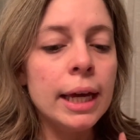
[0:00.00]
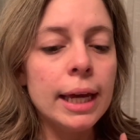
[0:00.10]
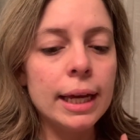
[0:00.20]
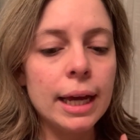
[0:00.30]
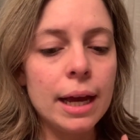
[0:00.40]

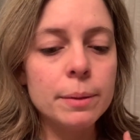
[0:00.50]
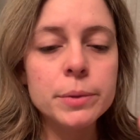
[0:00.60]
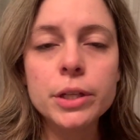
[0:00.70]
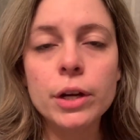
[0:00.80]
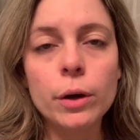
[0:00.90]
It
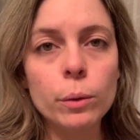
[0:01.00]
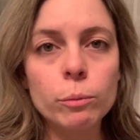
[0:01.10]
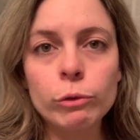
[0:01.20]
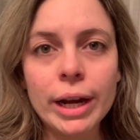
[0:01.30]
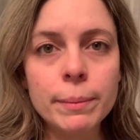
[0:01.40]
comes, you know,
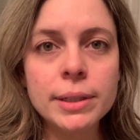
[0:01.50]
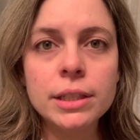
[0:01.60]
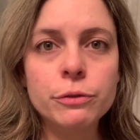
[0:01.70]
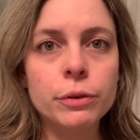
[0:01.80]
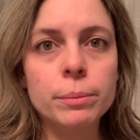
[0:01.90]

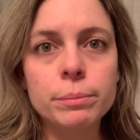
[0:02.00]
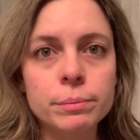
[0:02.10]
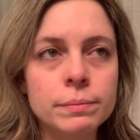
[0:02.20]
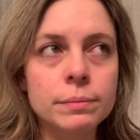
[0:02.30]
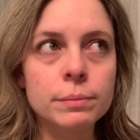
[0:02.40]
recommended from
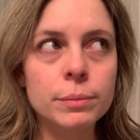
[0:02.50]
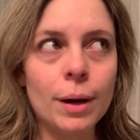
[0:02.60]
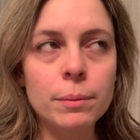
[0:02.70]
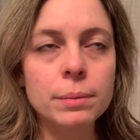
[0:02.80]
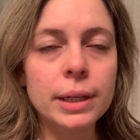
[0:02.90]

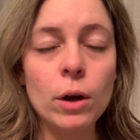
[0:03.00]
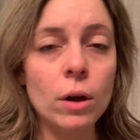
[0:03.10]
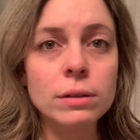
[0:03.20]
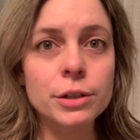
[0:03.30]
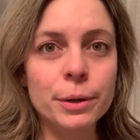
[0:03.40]
probably
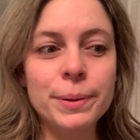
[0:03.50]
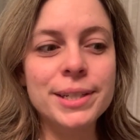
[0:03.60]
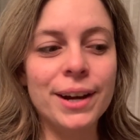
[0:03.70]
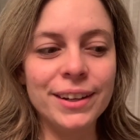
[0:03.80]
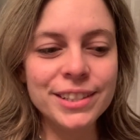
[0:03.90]
all
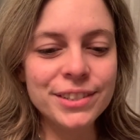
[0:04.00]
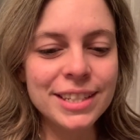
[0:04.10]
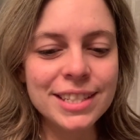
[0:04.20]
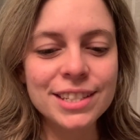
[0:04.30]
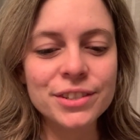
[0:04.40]

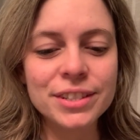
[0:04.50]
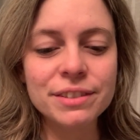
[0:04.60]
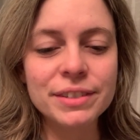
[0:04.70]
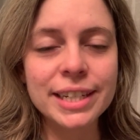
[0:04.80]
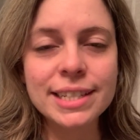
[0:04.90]
dermatologists. It's just a
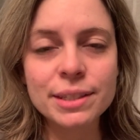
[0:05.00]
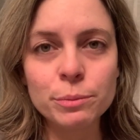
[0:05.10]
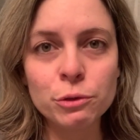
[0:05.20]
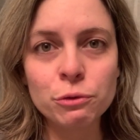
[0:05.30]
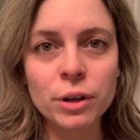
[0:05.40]
very
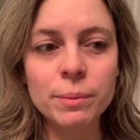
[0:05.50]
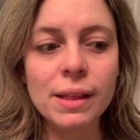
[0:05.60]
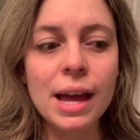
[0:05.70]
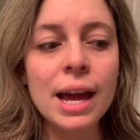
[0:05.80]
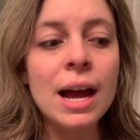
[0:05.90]
simple
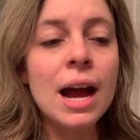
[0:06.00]
formula.